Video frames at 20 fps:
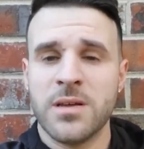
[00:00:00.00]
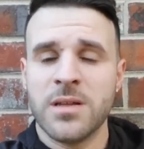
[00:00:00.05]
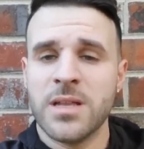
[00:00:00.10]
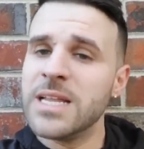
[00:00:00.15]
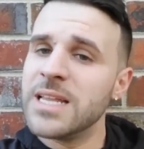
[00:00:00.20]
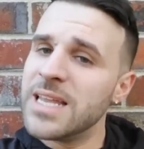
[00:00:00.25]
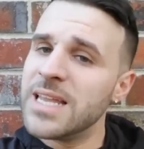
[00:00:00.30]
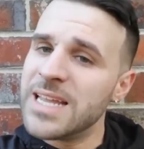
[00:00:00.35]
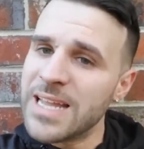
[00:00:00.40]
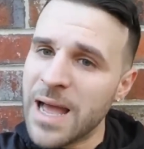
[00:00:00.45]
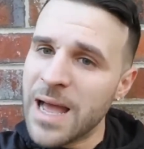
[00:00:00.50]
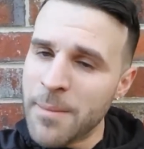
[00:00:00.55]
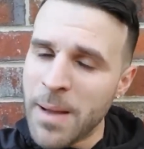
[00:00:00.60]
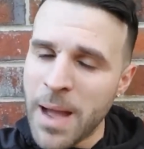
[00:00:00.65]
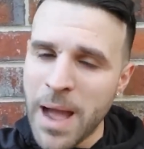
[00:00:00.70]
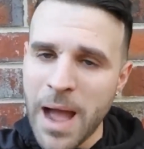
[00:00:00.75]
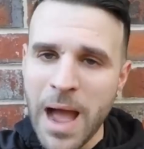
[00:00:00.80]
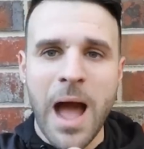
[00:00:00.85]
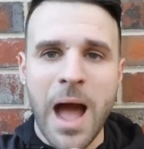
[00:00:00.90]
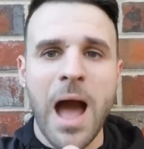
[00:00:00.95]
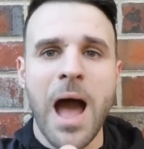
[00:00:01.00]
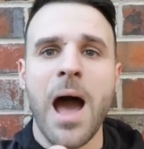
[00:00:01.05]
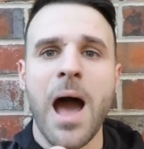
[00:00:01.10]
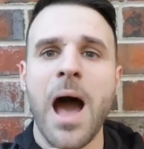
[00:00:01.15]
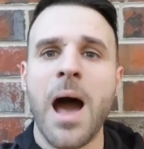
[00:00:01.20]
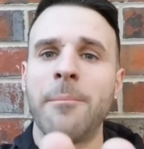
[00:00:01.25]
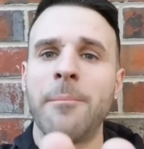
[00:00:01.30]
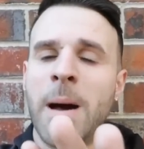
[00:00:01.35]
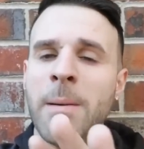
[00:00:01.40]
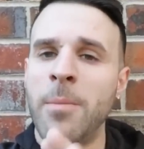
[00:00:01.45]
I'm,
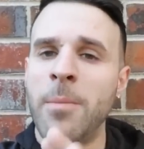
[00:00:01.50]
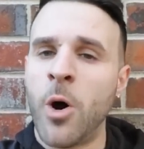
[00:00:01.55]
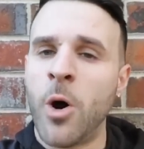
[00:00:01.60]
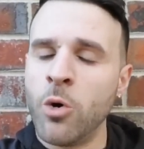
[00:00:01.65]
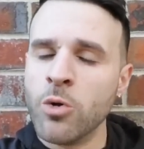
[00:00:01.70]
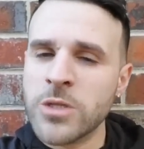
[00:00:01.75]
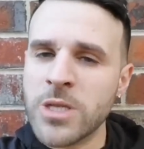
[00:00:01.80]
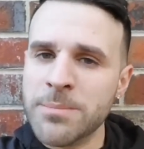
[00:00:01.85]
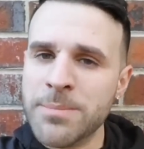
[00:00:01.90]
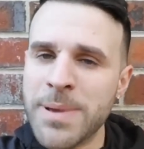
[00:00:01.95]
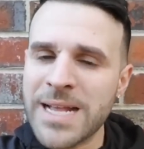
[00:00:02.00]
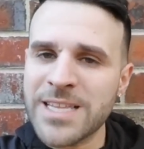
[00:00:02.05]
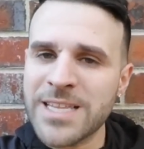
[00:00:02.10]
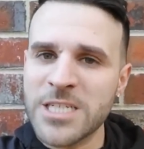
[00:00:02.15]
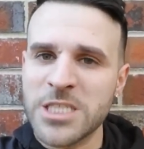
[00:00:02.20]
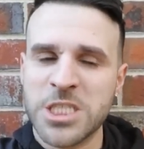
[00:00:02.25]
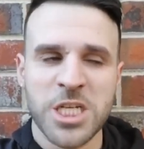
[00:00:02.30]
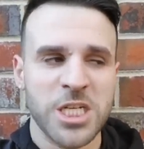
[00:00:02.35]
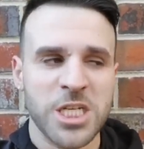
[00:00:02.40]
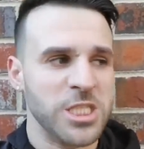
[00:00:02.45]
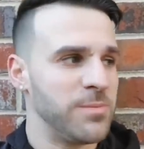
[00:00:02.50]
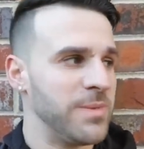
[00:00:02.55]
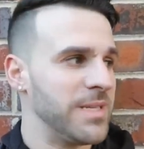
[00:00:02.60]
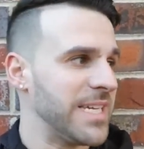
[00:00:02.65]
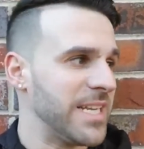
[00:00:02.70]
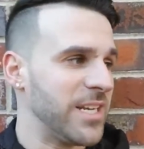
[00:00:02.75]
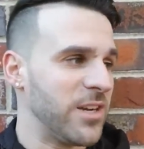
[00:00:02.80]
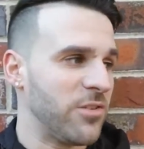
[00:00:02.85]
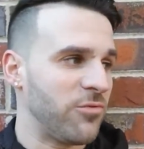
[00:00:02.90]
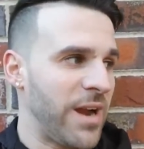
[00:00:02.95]
I'm, I'm holding back the
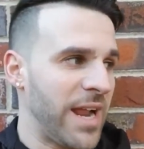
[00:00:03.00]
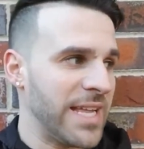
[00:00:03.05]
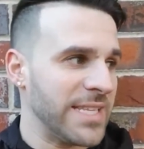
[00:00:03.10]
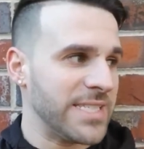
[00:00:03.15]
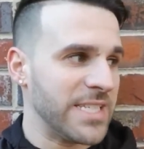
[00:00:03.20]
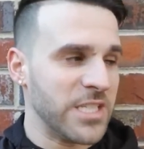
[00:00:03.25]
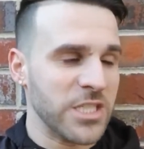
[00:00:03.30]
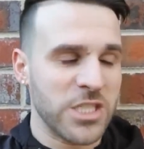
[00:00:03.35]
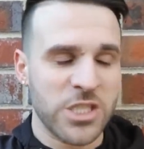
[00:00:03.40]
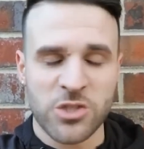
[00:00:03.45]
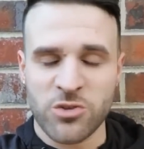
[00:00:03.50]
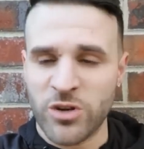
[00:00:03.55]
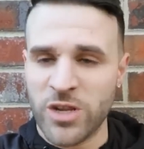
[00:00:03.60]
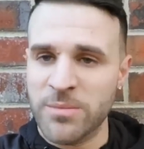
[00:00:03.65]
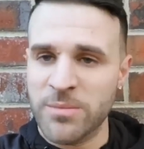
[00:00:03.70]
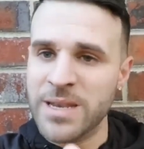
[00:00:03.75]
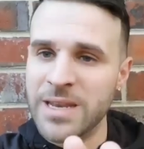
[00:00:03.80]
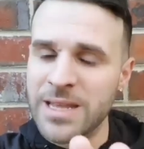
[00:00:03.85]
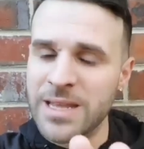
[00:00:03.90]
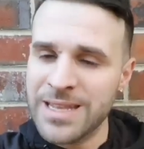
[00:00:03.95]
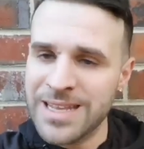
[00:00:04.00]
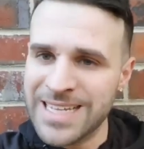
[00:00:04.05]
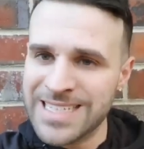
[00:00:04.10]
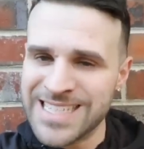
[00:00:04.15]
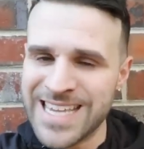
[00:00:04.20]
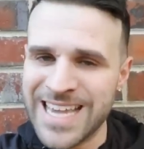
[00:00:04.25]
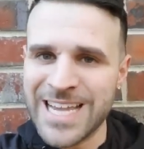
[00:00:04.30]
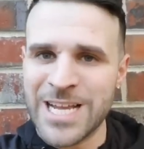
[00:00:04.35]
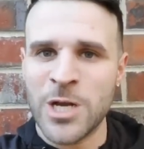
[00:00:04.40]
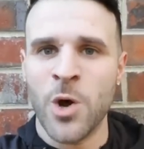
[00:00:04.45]
judgments and the rants and the screaming.
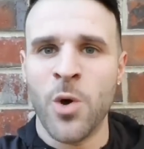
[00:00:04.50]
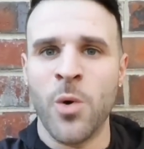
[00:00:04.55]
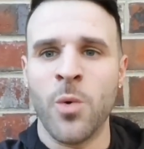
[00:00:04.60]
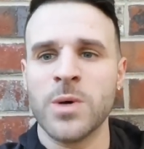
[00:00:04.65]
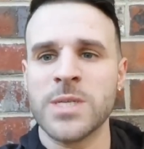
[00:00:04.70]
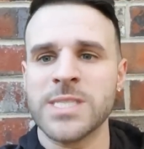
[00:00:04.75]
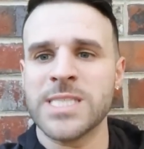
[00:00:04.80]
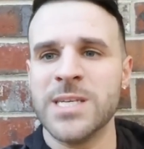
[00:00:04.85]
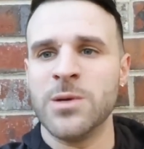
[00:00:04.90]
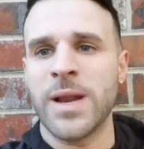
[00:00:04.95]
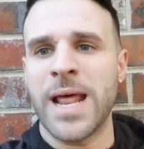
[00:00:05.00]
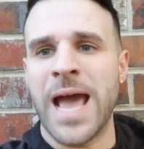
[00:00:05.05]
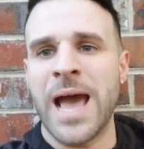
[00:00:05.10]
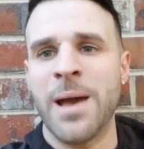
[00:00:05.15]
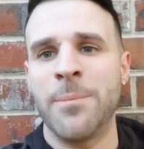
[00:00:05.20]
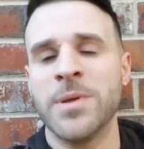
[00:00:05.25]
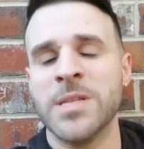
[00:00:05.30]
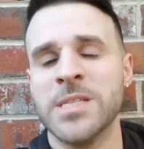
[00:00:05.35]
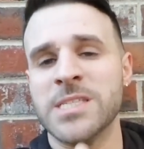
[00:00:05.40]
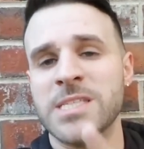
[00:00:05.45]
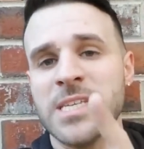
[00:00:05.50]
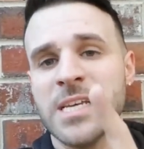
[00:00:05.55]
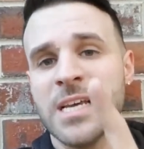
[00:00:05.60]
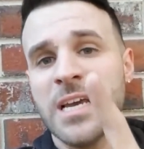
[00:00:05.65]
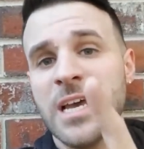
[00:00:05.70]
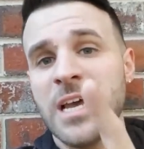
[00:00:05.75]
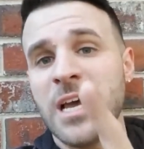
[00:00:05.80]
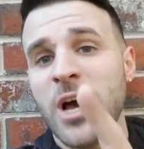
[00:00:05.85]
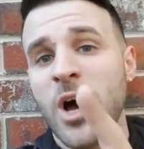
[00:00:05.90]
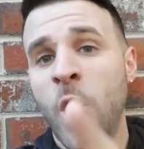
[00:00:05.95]
Let's get going. We'll see what happens.
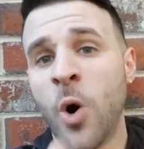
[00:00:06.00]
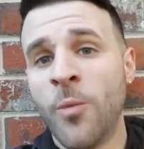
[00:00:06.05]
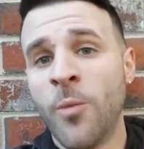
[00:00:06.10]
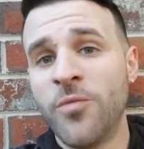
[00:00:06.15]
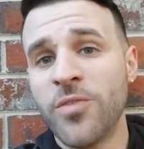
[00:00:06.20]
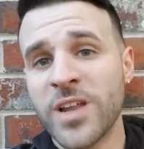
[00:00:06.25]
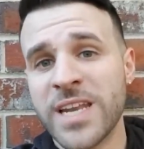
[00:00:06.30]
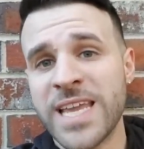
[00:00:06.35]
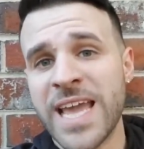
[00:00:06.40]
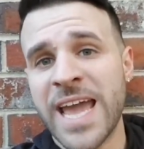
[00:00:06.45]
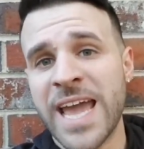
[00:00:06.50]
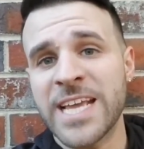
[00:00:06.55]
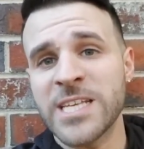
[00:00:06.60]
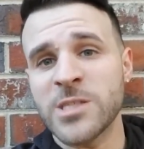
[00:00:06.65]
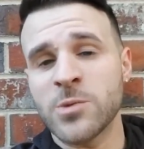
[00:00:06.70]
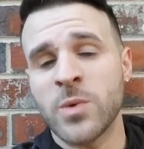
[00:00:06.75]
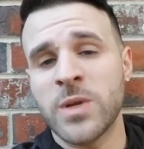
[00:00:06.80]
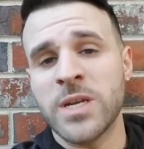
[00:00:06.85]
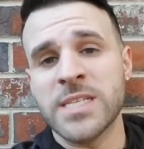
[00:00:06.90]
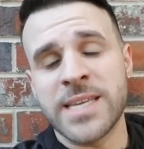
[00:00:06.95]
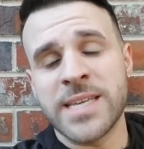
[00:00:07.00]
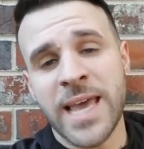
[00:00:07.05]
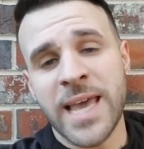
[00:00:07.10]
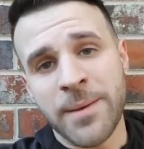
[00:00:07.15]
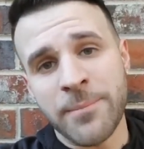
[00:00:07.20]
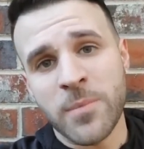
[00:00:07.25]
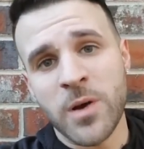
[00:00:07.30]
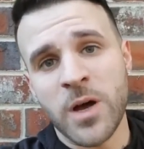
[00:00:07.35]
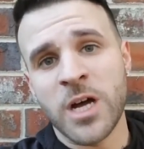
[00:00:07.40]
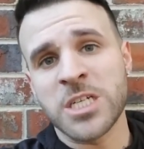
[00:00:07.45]
Hopefully, the Yankees win this
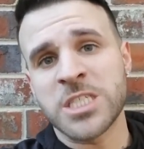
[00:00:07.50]
game.